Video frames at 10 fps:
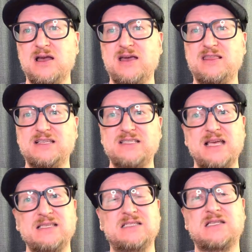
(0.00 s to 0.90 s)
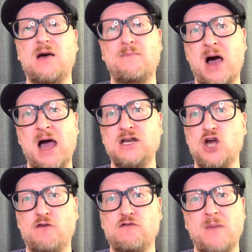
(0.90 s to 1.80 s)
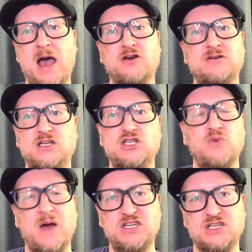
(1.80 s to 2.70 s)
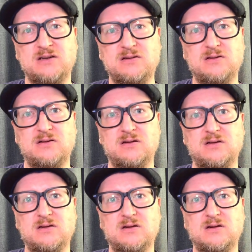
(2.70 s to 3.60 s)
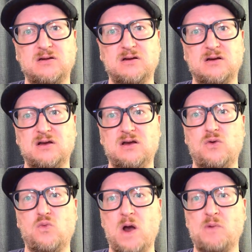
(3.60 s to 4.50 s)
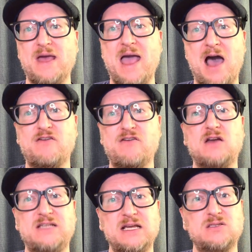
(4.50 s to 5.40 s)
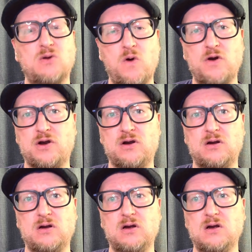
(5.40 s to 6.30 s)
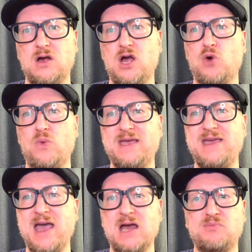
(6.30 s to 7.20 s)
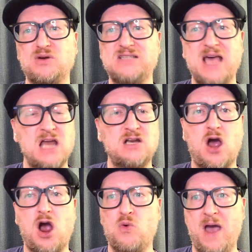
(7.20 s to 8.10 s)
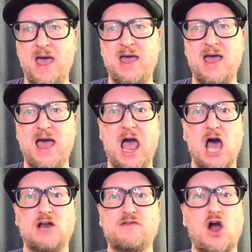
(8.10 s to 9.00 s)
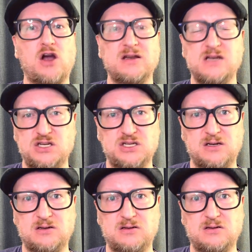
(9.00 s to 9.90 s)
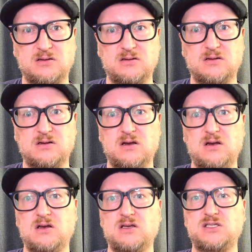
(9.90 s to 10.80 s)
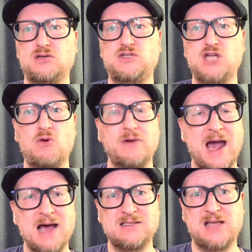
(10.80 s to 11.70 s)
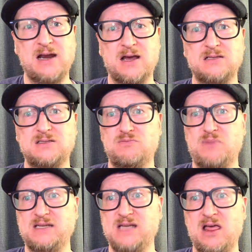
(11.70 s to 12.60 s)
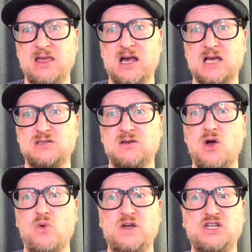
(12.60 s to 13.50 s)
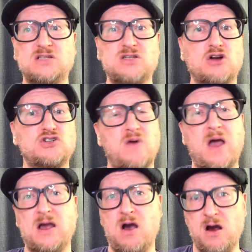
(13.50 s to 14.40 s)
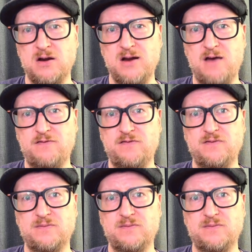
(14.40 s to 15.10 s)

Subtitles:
this isn't a mind over matter situation. When we have a disorder, we can't pretend our way out of our condition. So don't gaslight us by telling us we just aren't trying hard enough.